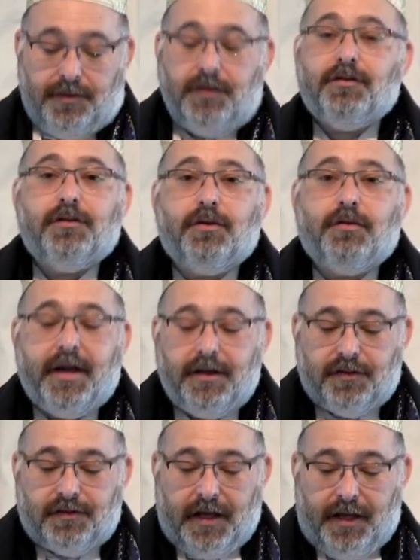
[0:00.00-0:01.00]
These are the
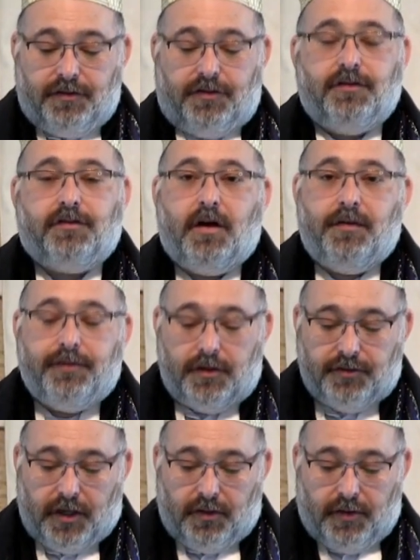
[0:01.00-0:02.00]
greatest sages of
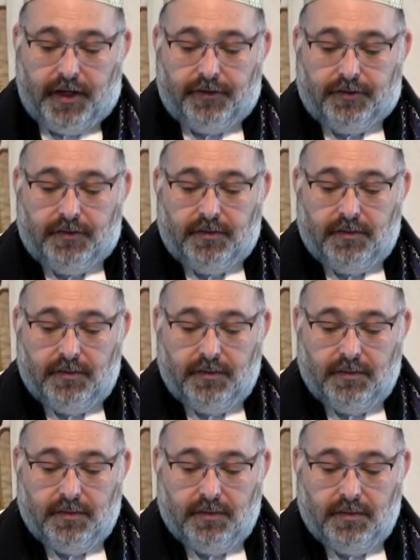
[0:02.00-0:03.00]
their generation,
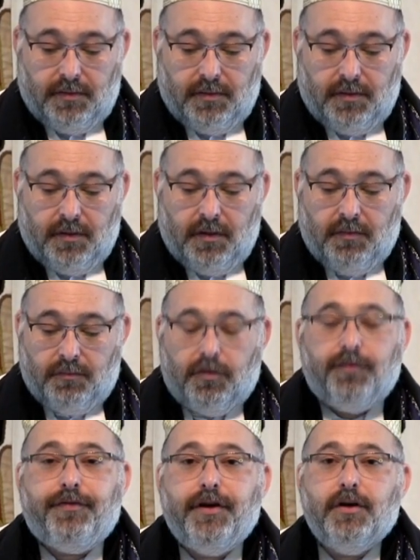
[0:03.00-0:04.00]

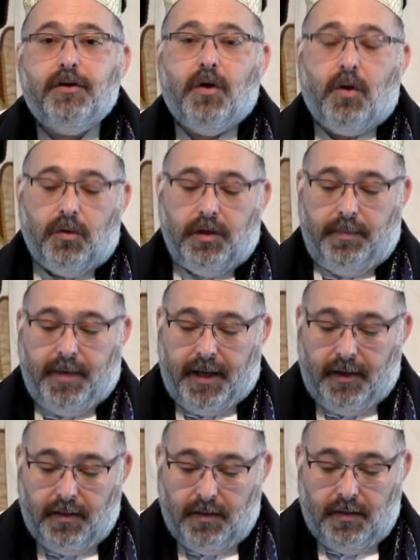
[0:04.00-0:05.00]
revered holy
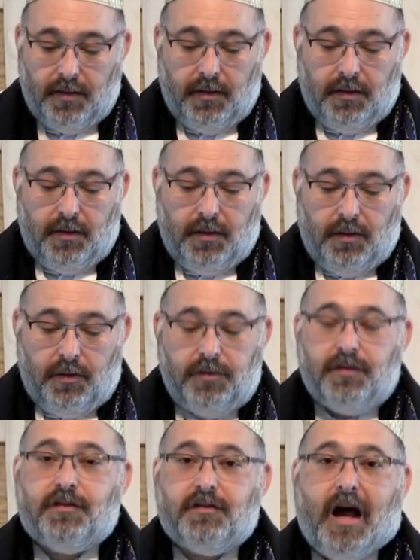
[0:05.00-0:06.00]
men who
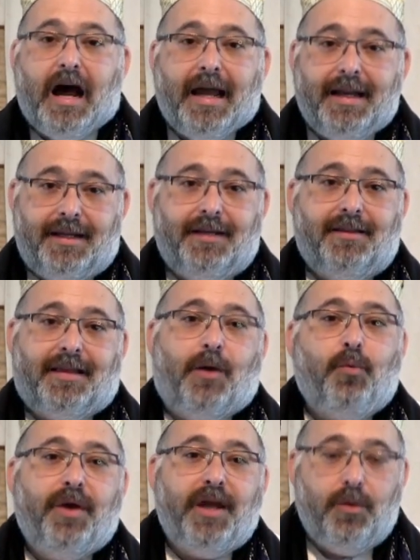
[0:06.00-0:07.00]
decided
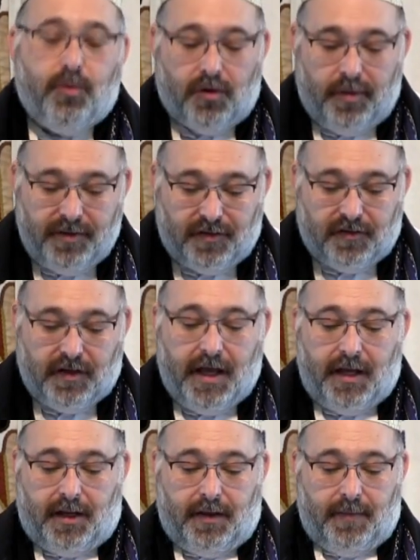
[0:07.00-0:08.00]
that we were a
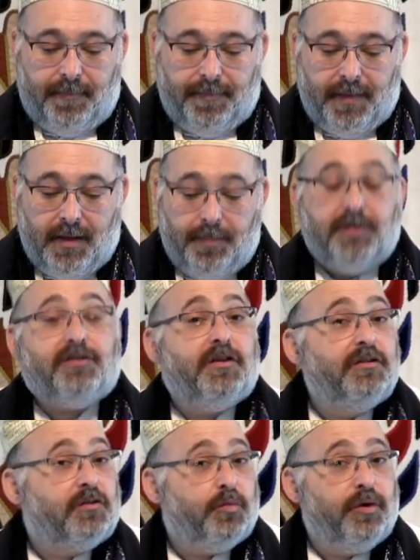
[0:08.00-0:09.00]
mistake, but
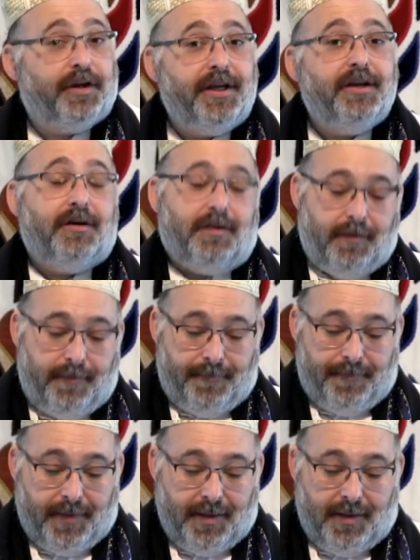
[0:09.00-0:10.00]
since we're
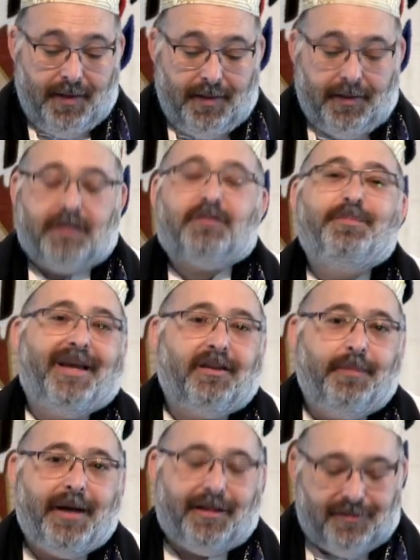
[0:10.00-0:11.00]
here, let's make
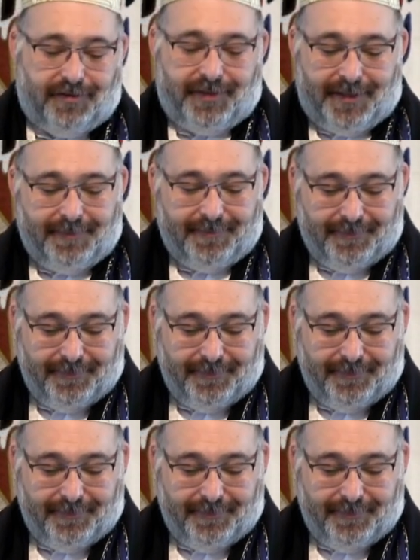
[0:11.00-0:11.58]
the best of it.